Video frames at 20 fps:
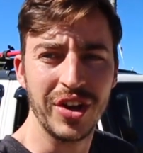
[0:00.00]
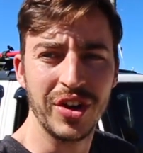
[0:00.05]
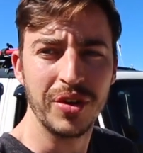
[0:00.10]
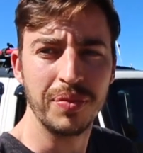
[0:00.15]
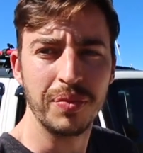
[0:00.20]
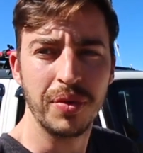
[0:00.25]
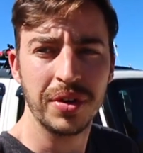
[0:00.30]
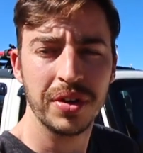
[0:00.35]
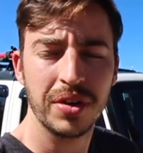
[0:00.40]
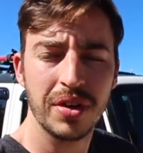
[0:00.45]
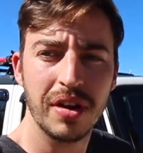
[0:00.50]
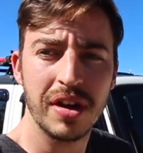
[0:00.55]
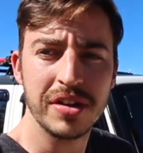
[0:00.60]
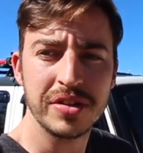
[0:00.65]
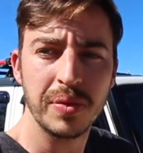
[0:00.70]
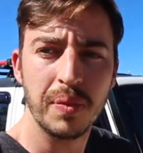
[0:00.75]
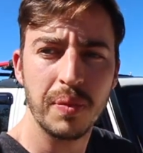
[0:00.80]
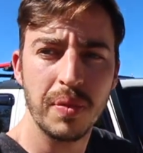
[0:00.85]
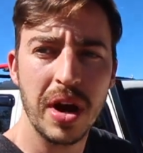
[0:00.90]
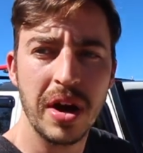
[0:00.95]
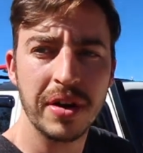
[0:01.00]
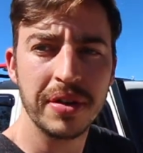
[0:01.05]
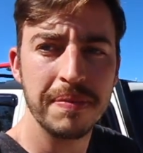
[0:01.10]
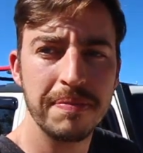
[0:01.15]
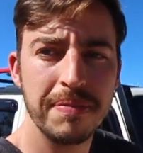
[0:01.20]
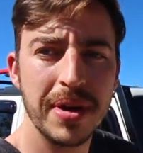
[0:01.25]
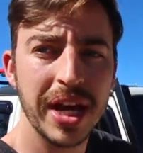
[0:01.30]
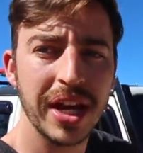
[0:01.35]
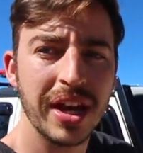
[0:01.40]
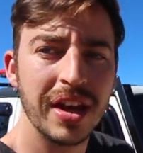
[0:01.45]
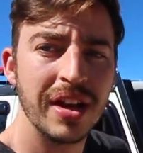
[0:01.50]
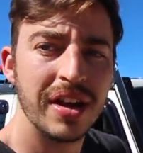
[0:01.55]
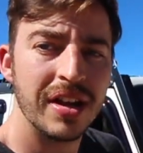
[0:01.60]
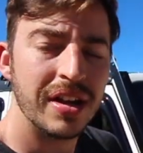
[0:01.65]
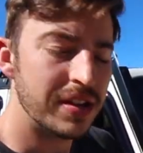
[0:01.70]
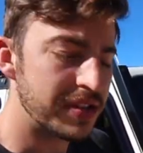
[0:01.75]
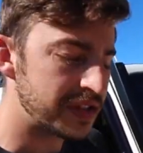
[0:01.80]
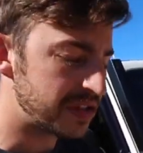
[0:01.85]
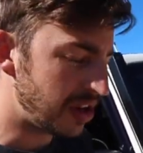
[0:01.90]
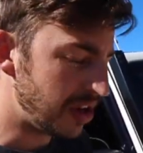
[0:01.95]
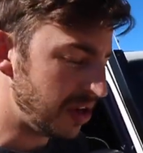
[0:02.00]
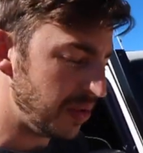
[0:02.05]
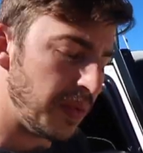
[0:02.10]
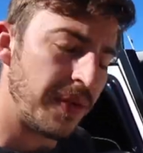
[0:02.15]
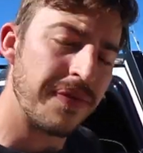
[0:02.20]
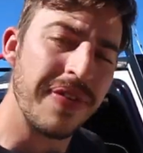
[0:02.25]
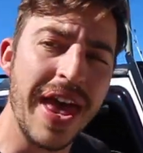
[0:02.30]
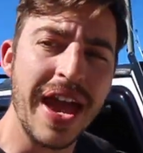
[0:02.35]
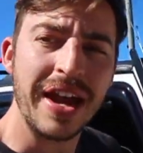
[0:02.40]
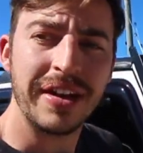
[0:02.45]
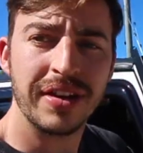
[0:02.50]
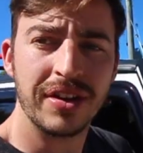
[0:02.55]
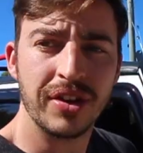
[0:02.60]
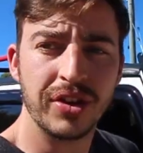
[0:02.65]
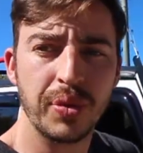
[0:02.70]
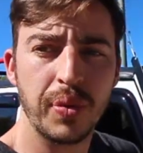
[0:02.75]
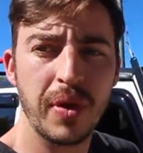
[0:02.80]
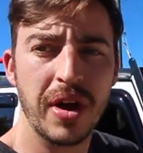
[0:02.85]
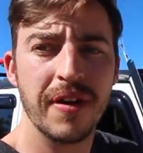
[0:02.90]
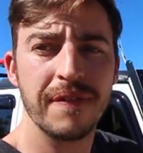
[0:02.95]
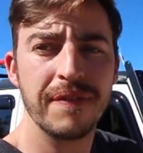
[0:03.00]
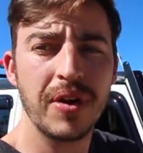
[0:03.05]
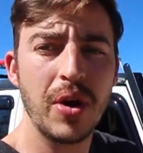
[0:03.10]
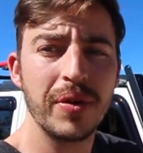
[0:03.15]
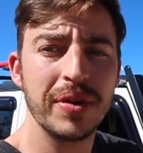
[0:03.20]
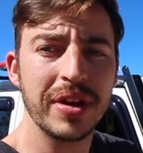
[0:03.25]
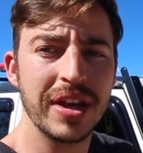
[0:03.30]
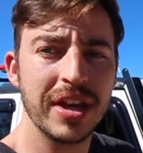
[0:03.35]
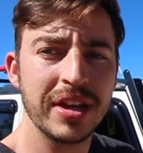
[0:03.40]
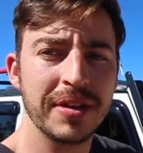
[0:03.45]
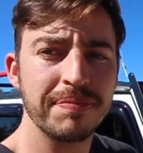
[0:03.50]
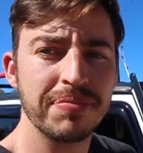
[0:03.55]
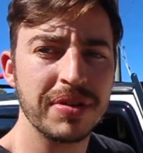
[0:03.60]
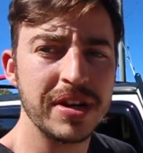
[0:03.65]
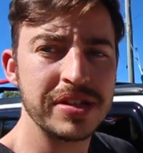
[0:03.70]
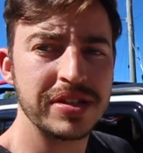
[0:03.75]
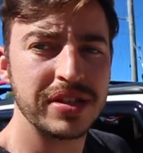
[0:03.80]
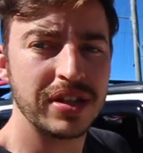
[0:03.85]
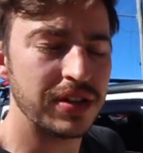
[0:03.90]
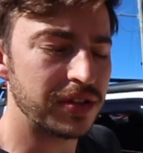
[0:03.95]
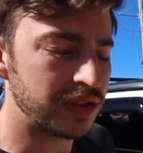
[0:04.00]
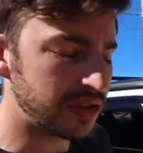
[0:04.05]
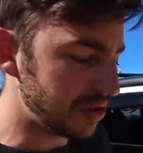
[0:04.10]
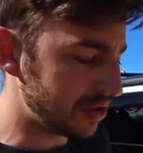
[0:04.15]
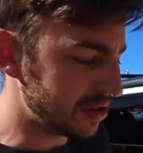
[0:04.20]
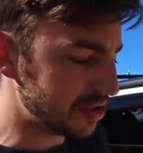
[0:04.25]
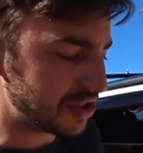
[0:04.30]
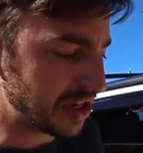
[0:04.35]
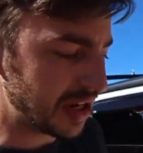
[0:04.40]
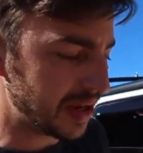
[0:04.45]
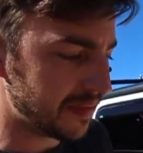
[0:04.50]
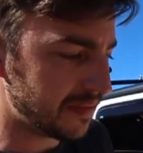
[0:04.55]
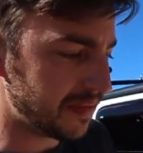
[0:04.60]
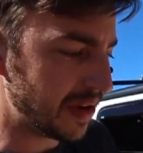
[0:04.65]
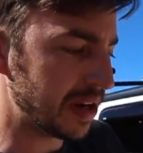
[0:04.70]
Good morning guys and welcome back. So we've added a 12 volt air compressor to the Jeep.